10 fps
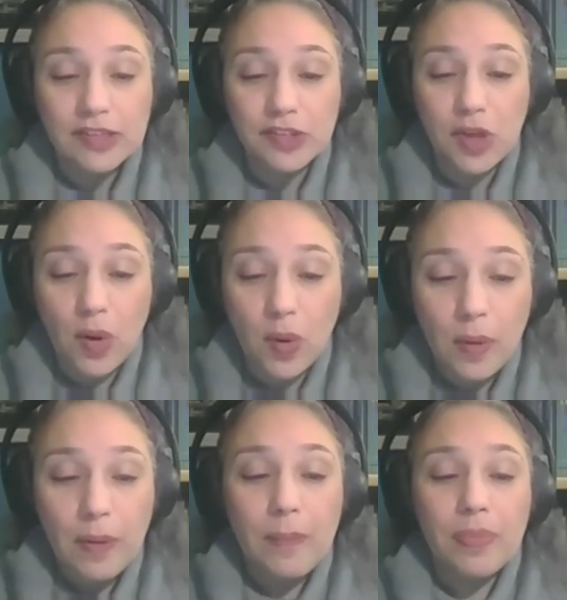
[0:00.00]

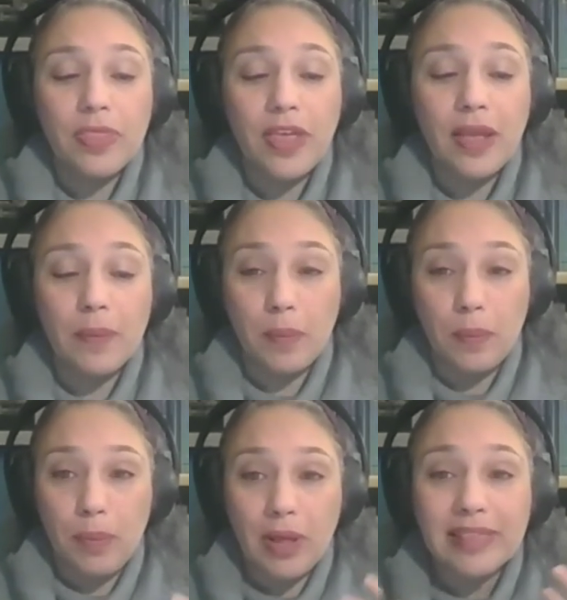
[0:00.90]
So the
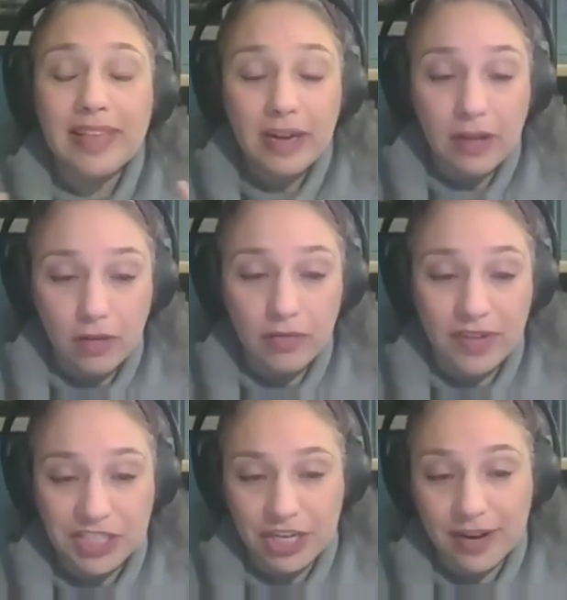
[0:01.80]
political
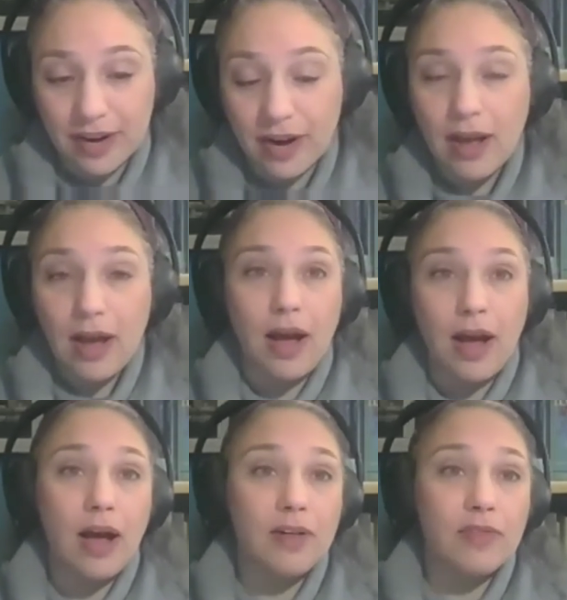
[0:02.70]
vision
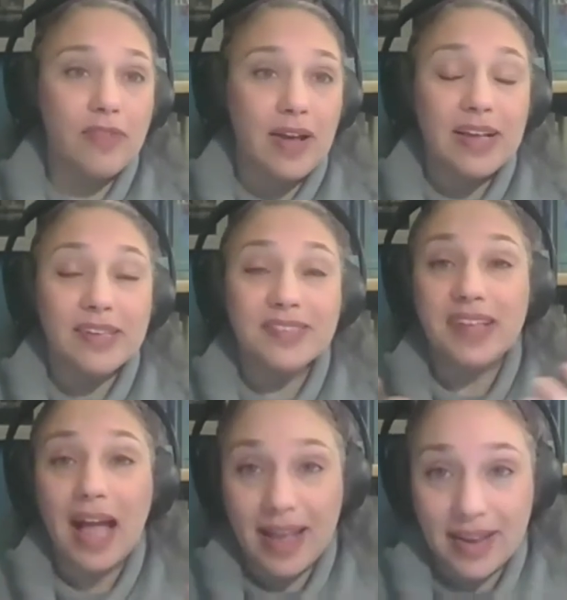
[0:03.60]
of
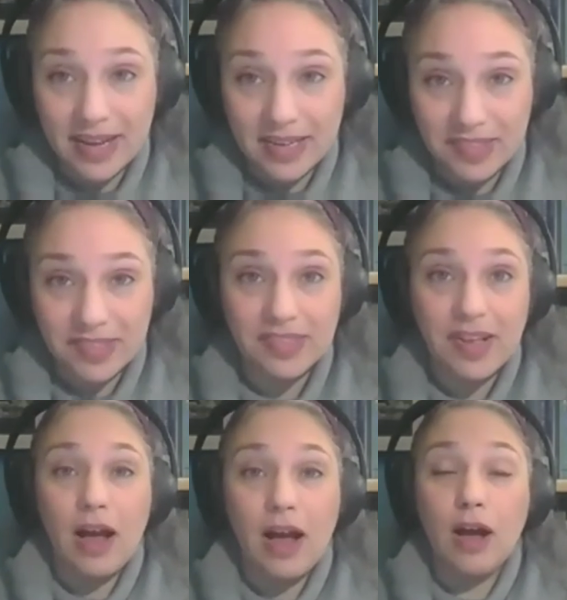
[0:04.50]
Zionists,
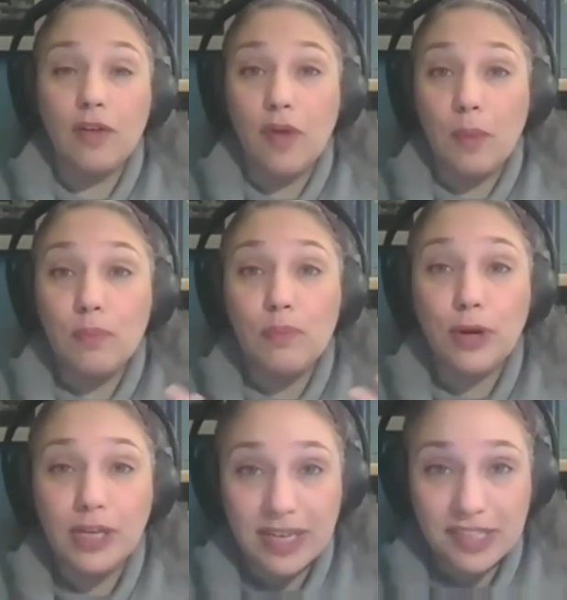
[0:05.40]
of
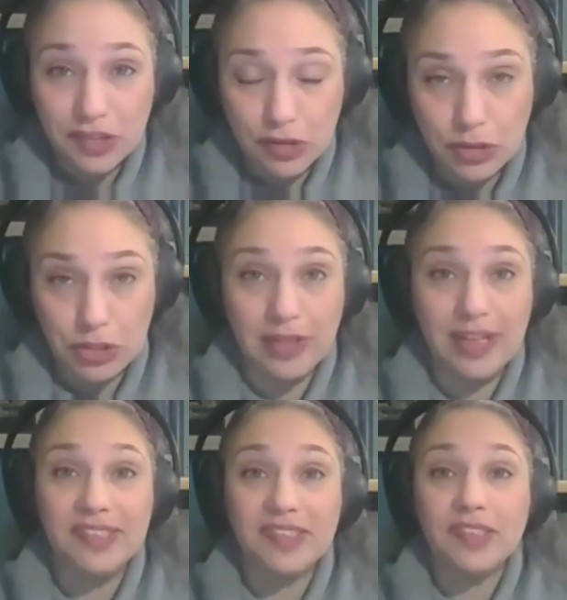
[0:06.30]
Bundist
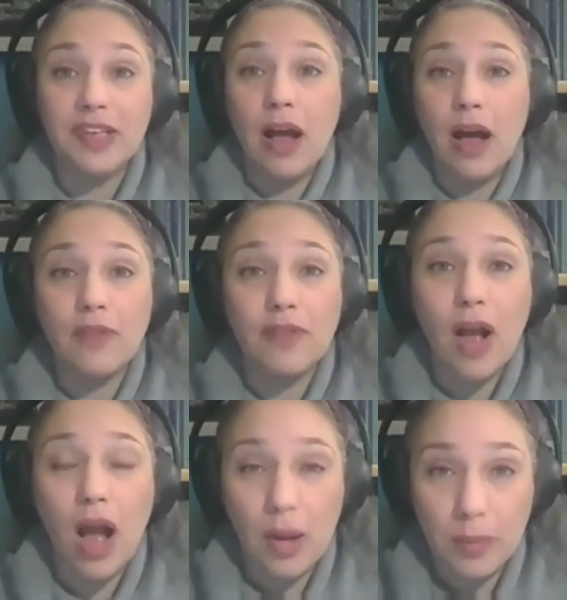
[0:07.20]
socialists, of
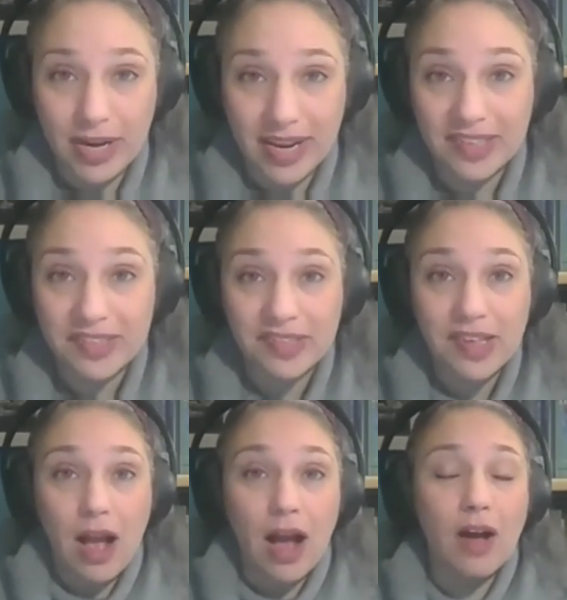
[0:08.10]
communists,
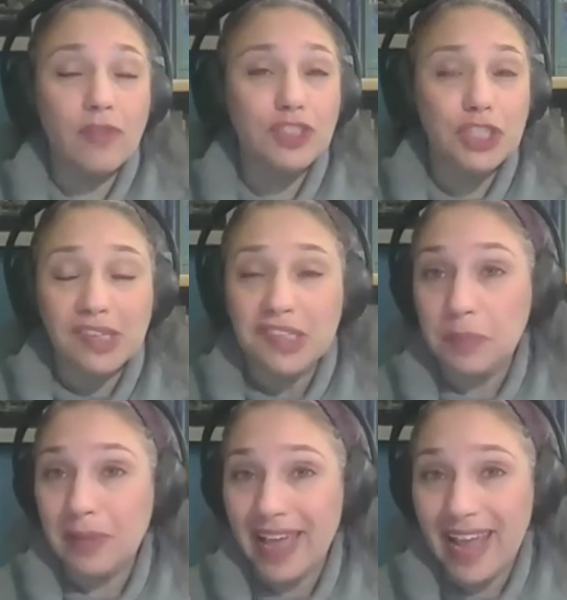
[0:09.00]
of
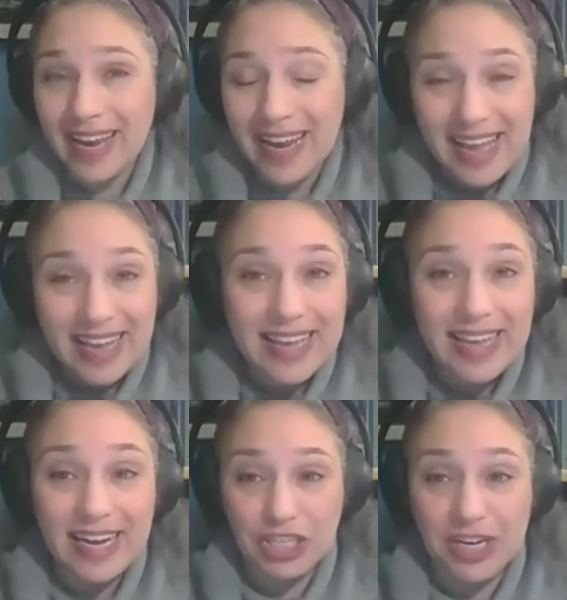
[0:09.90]
just plain
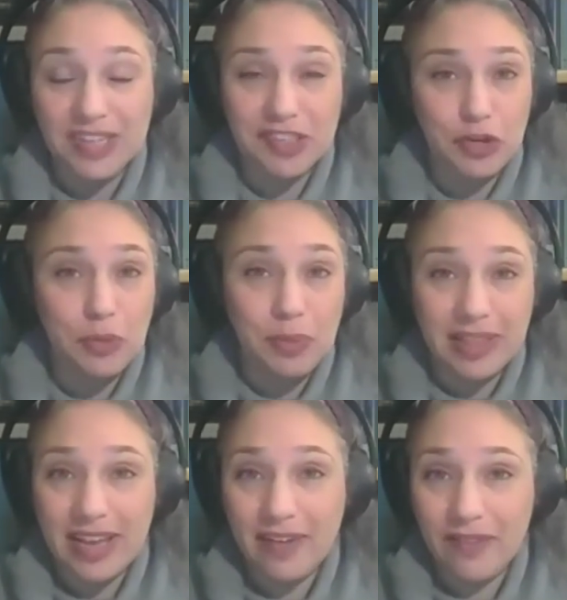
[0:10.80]
Yiddishists who
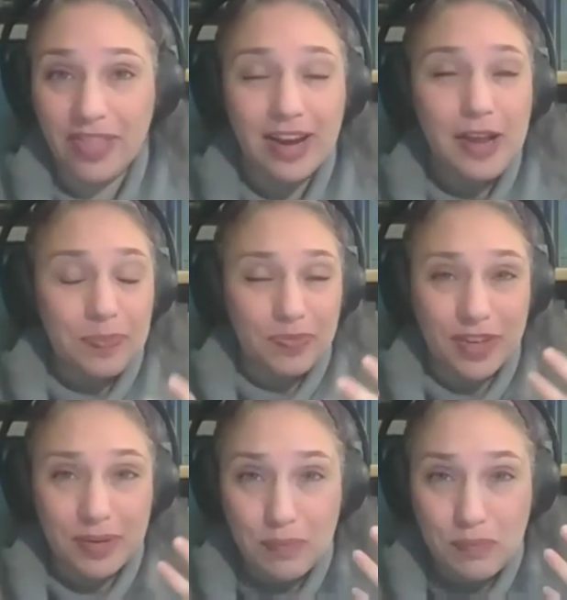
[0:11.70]
believe that
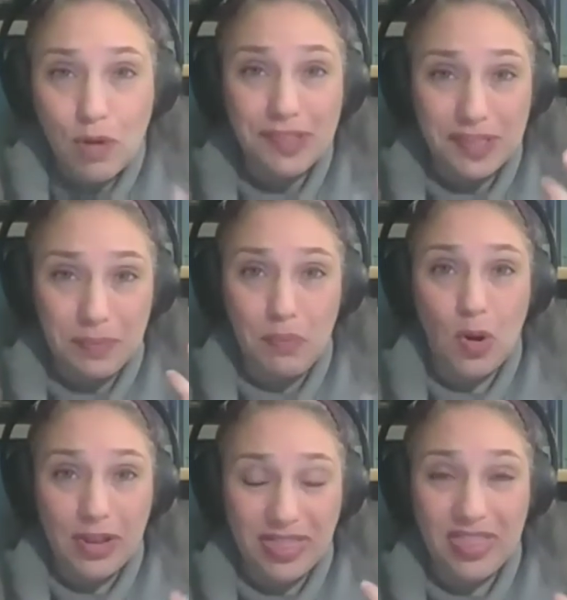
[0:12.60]
the most
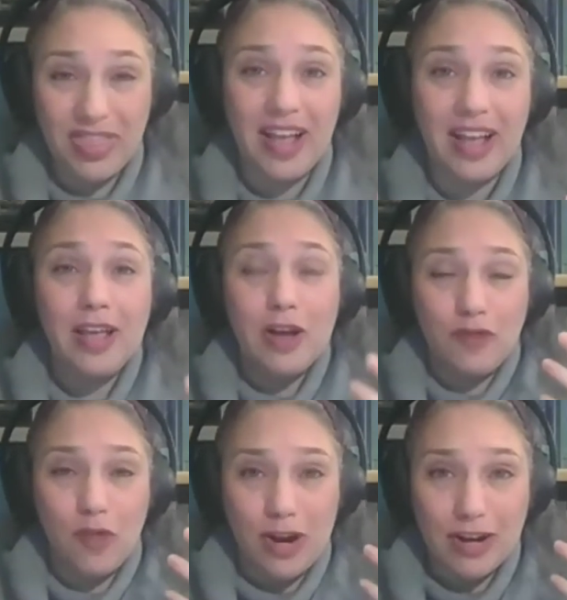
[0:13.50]
important thing
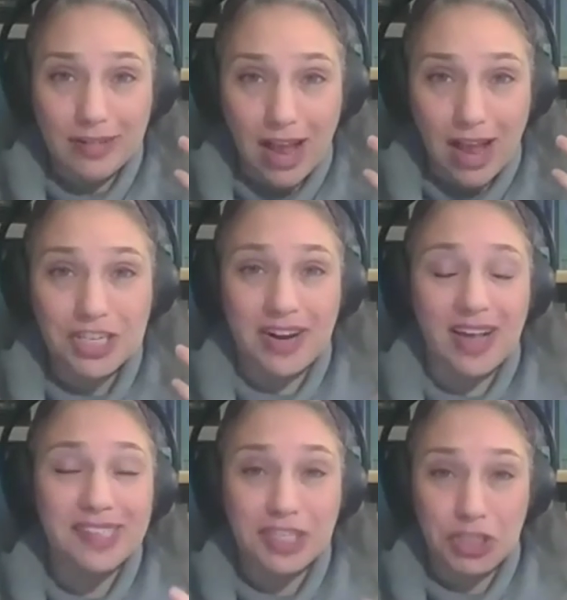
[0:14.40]
for
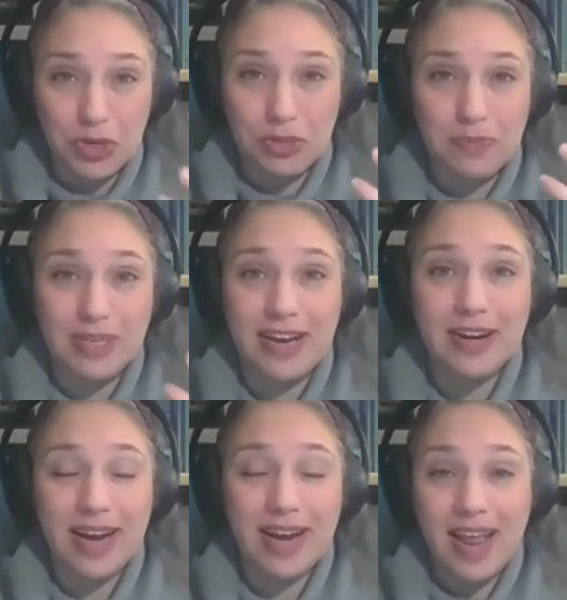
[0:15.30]
Ashkenazi Jewish
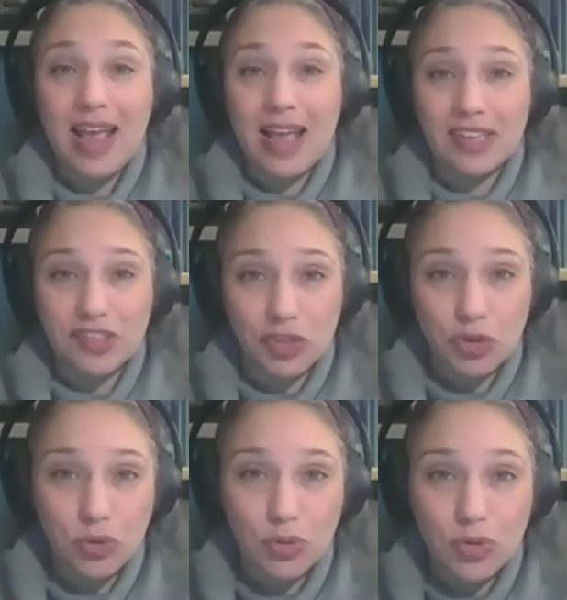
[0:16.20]
modernity is
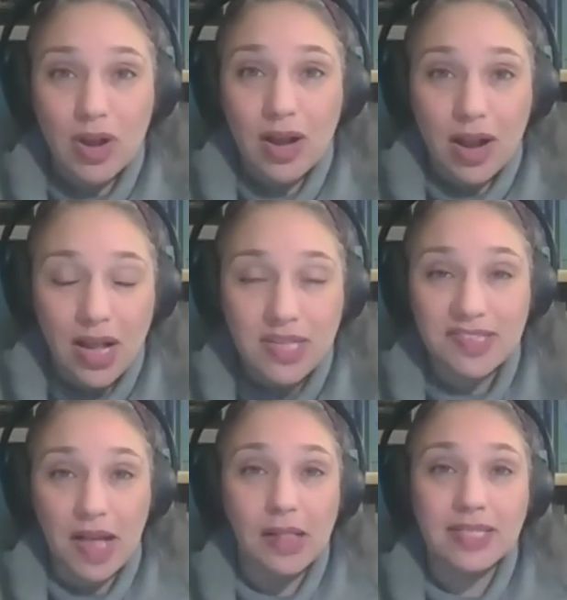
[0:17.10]
to
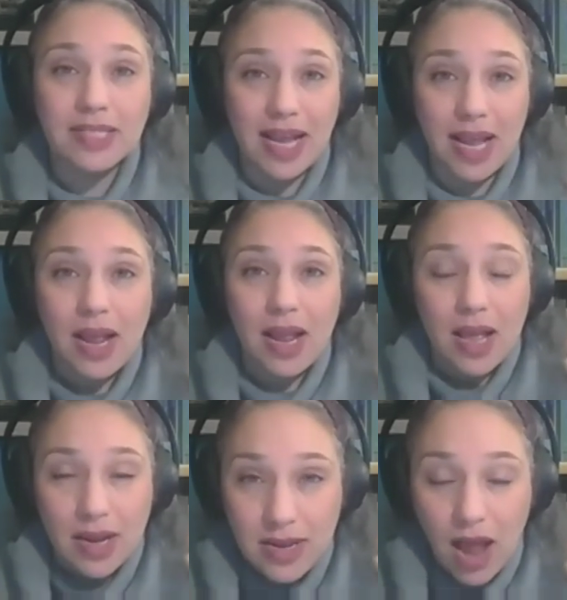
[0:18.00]
consolidate
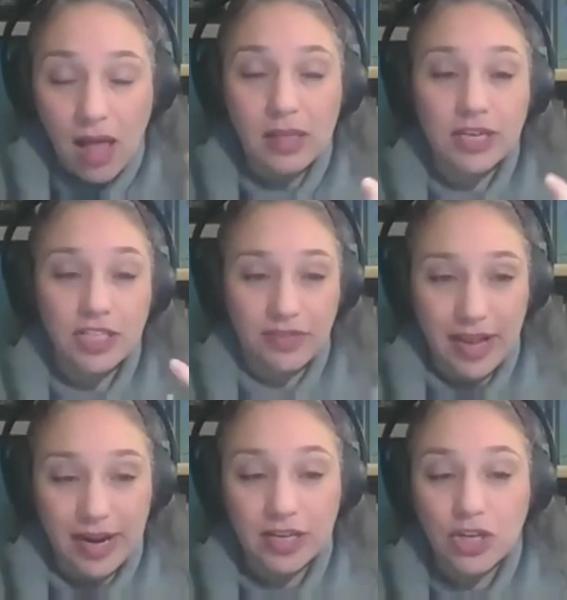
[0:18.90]
knowledge of
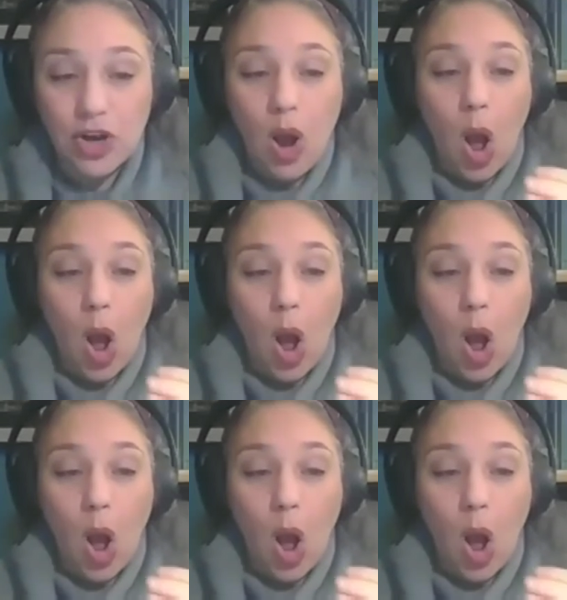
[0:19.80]
Yiddish.